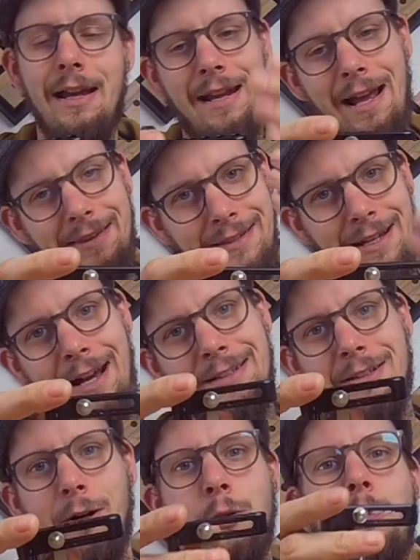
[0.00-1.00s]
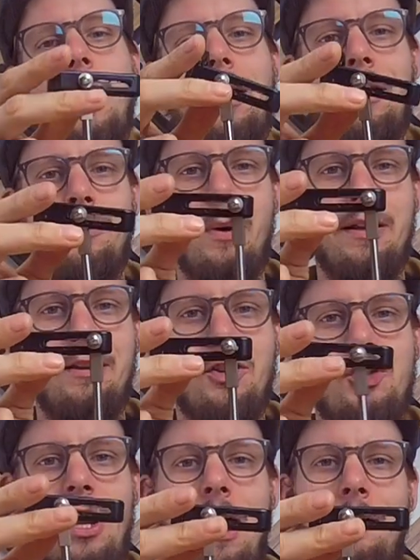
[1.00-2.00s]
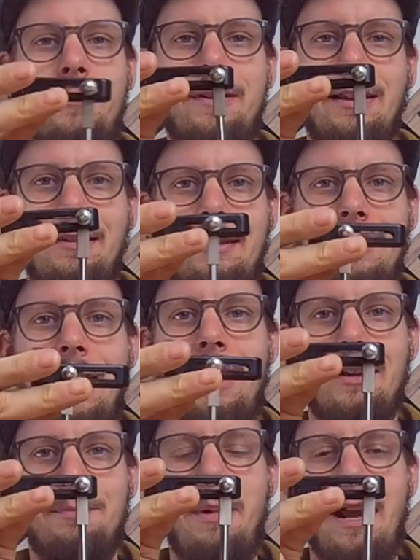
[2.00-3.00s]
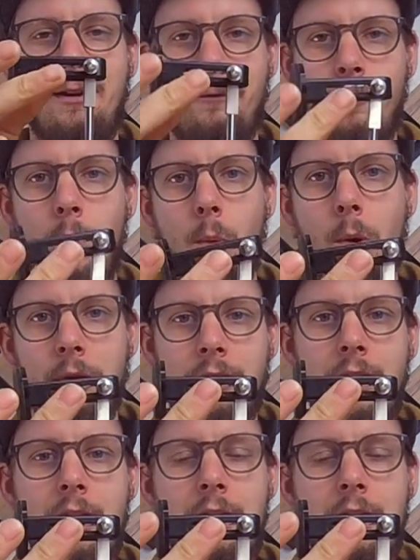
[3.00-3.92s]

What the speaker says: It has a cutout where the shaft can slide back and forward,